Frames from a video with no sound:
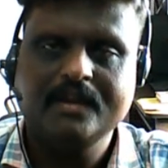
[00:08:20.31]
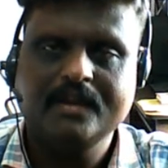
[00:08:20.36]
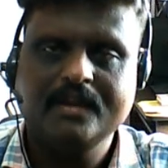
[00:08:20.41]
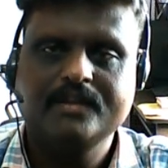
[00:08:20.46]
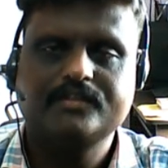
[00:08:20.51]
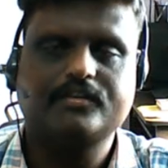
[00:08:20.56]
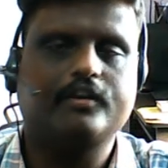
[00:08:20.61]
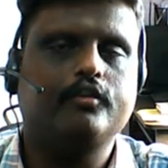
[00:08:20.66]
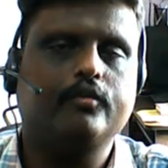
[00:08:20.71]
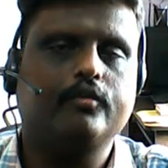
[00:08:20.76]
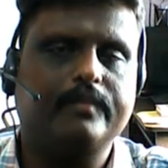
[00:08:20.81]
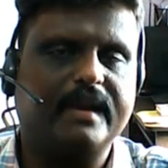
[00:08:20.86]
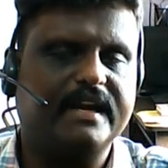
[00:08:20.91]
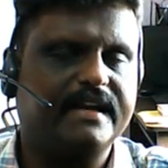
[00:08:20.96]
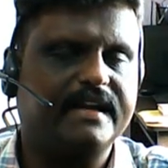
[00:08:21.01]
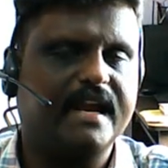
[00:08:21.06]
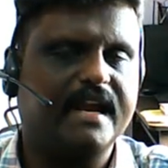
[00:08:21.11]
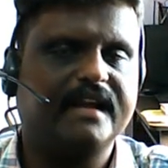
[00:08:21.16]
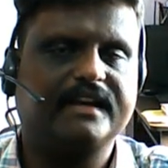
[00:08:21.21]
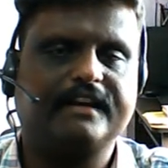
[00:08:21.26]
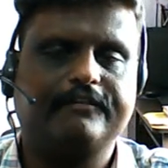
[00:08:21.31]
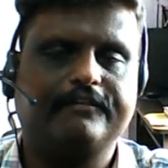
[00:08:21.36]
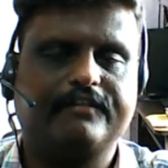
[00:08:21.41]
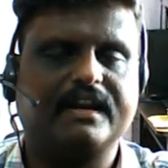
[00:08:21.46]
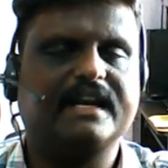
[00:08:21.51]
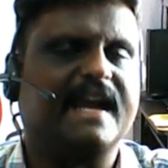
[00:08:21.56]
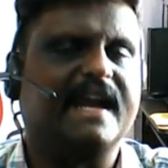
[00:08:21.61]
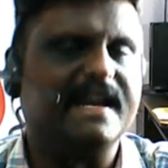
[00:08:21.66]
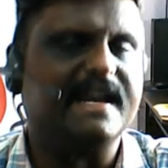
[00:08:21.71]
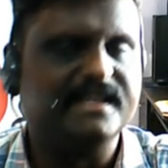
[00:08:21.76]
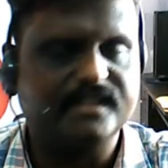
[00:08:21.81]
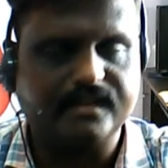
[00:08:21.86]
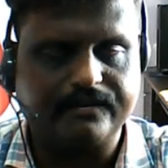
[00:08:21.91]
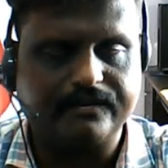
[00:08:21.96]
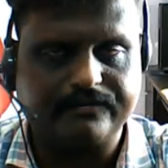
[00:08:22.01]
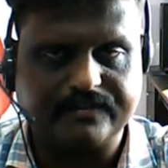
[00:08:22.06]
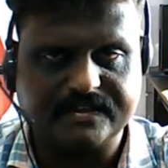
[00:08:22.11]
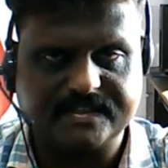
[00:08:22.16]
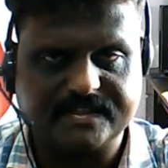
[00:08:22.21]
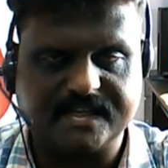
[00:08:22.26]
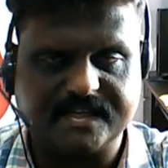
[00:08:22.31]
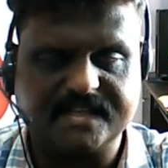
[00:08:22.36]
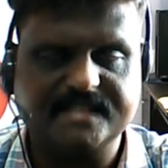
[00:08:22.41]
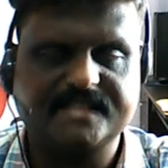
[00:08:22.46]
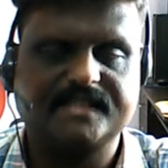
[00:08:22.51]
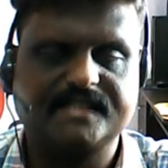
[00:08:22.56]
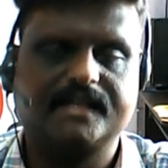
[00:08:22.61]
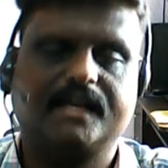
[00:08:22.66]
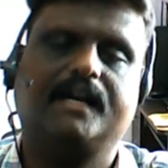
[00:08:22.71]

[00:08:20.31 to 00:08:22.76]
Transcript: So you may take different kinds of results